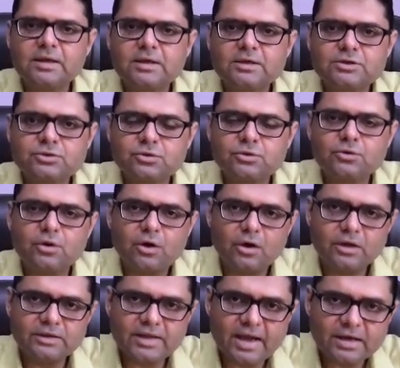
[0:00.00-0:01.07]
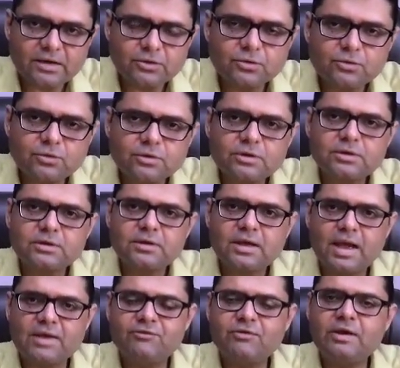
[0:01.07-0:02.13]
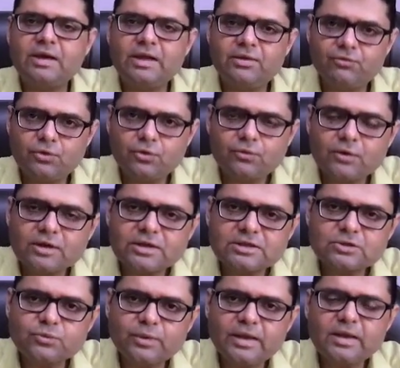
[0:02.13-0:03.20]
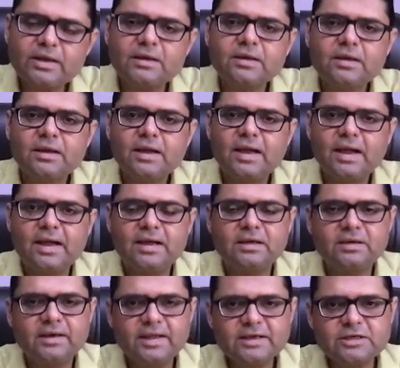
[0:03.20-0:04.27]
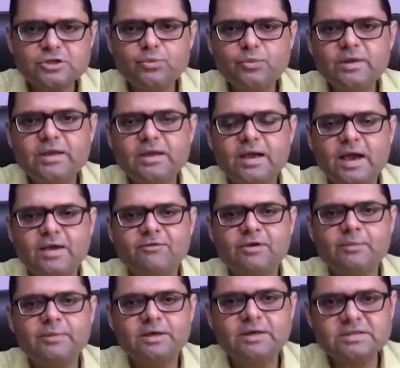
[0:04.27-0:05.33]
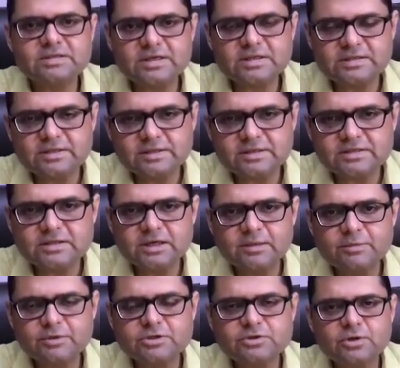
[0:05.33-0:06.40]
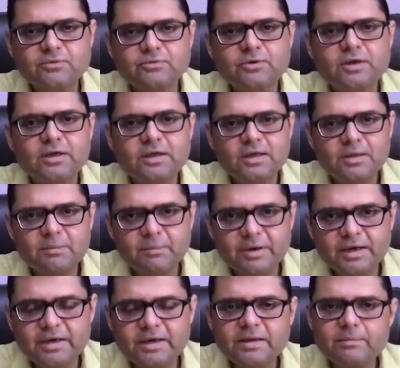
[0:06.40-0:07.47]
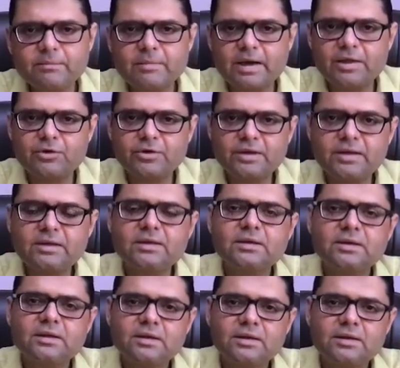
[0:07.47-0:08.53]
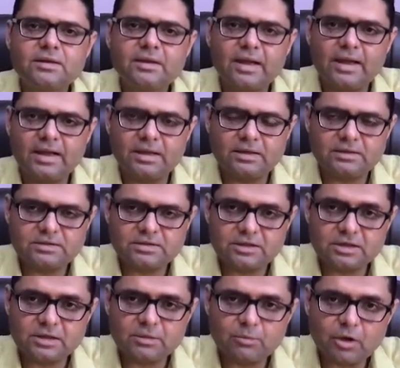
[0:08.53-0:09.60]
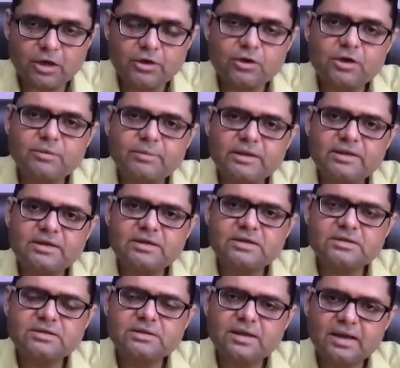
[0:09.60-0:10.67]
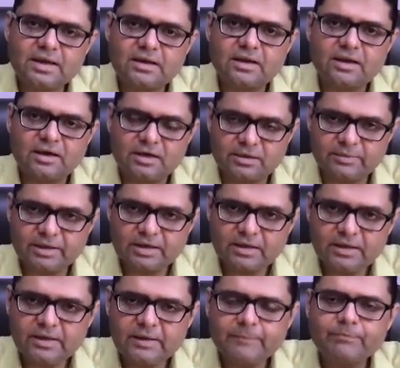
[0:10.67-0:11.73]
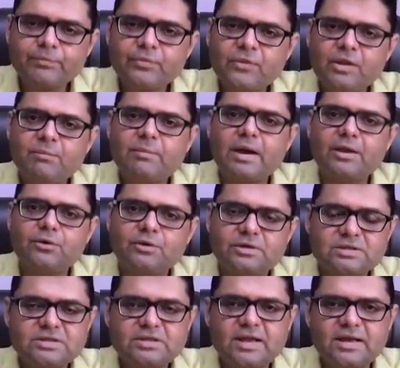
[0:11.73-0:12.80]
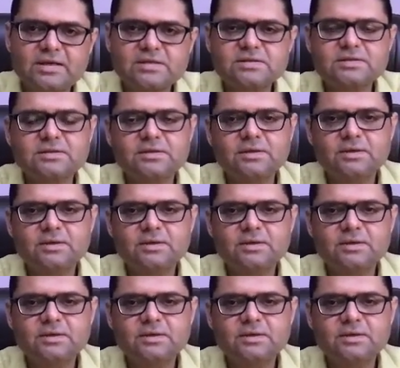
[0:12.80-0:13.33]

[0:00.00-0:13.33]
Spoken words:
So on that note, I will leave you for this week, and next week I will be discussing the syllabus of breeding biotech and certain molecular methods and ultimately biostats.